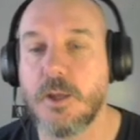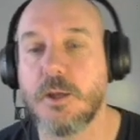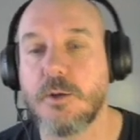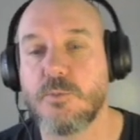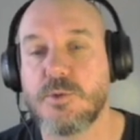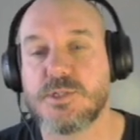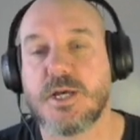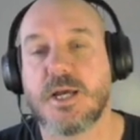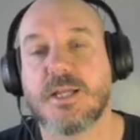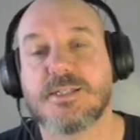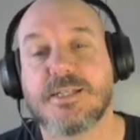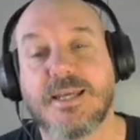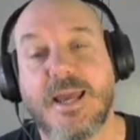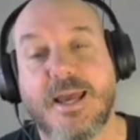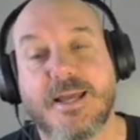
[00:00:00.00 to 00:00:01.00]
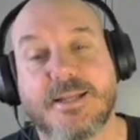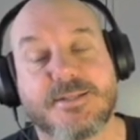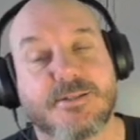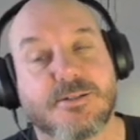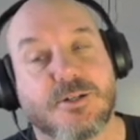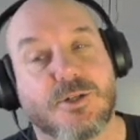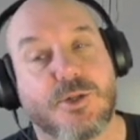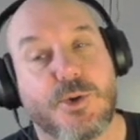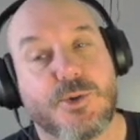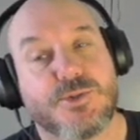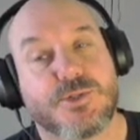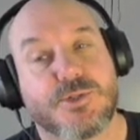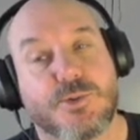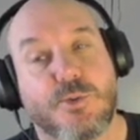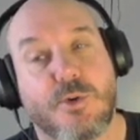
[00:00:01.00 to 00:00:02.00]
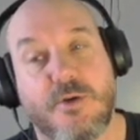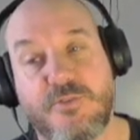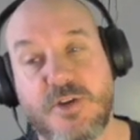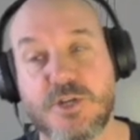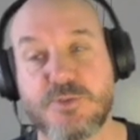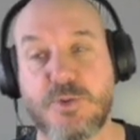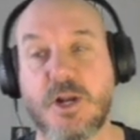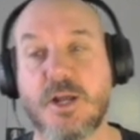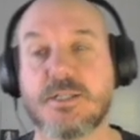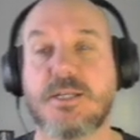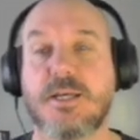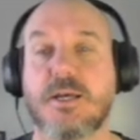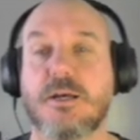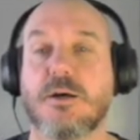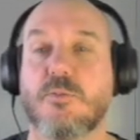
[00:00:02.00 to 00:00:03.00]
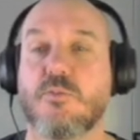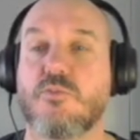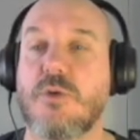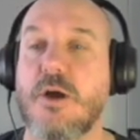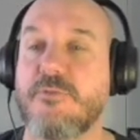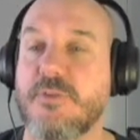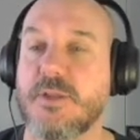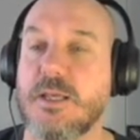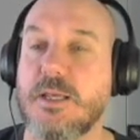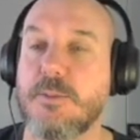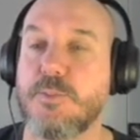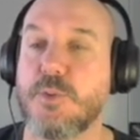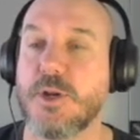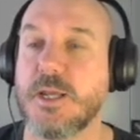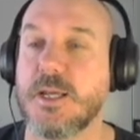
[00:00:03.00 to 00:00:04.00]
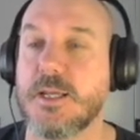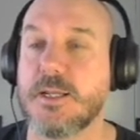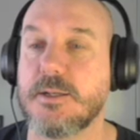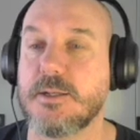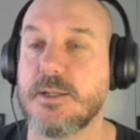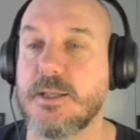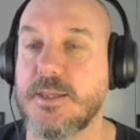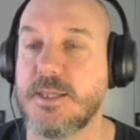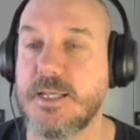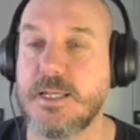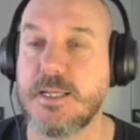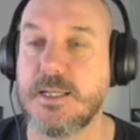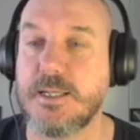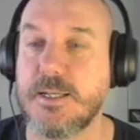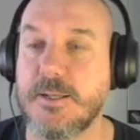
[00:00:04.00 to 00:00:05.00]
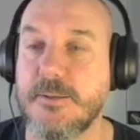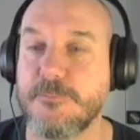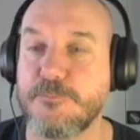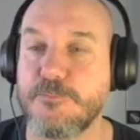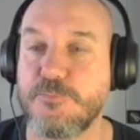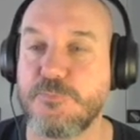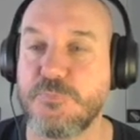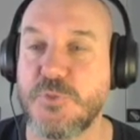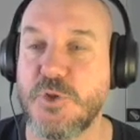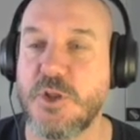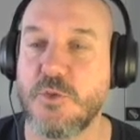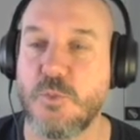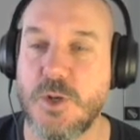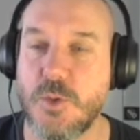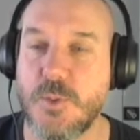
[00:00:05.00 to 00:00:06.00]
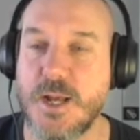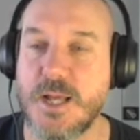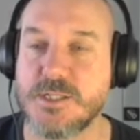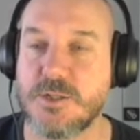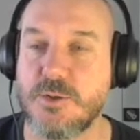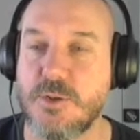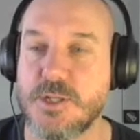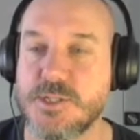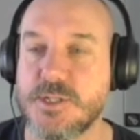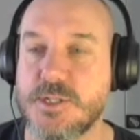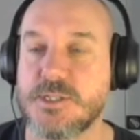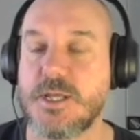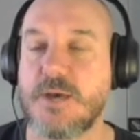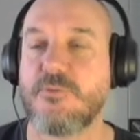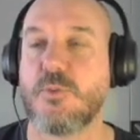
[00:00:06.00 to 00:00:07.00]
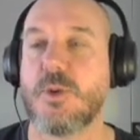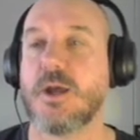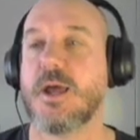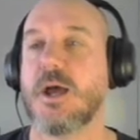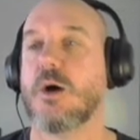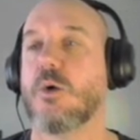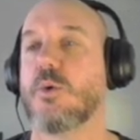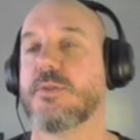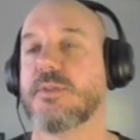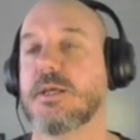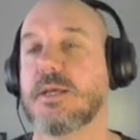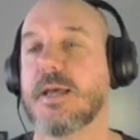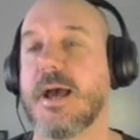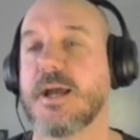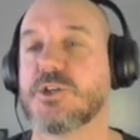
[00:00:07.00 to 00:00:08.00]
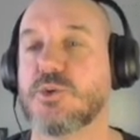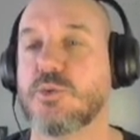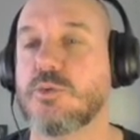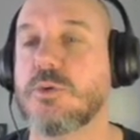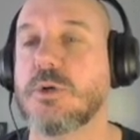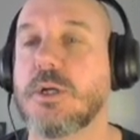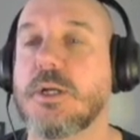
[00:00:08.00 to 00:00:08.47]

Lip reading: we're starting to get close to a finished product here. I'm roughly putting in the wheel nuts and all that sort of stuff, how I want the actual